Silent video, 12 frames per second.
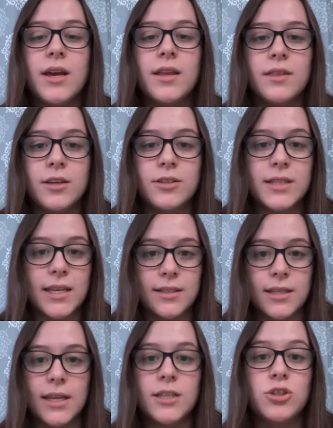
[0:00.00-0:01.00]
There's things
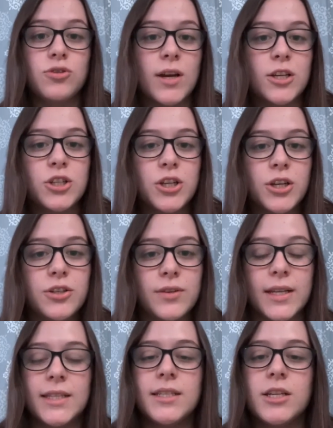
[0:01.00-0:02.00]
like structure,
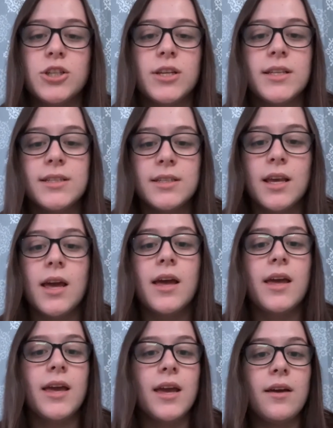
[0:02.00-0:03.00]
transitions,
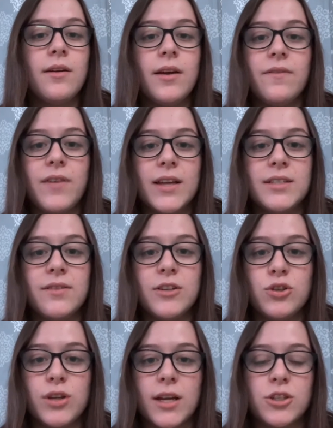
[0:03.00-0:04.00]
effective
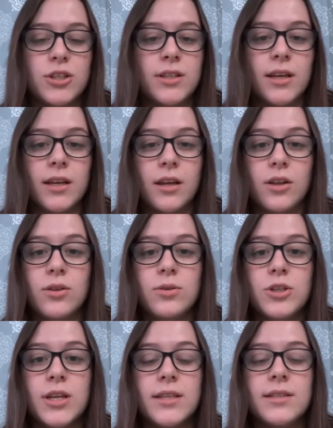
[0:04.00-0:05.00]
introductions and
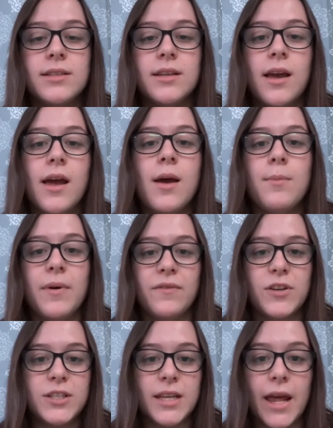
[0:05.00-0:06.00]
conclusions, but for
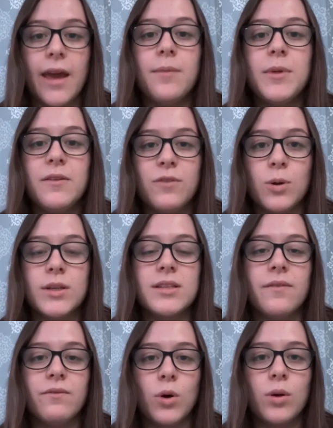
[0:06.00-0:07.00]
today I'm going to focus
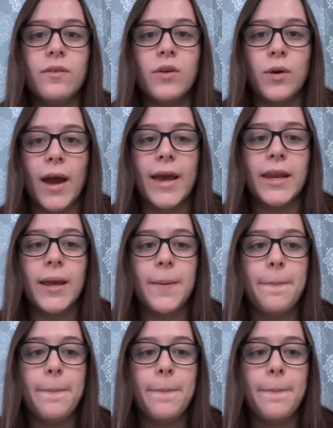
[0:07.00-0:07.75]
on vocal variety.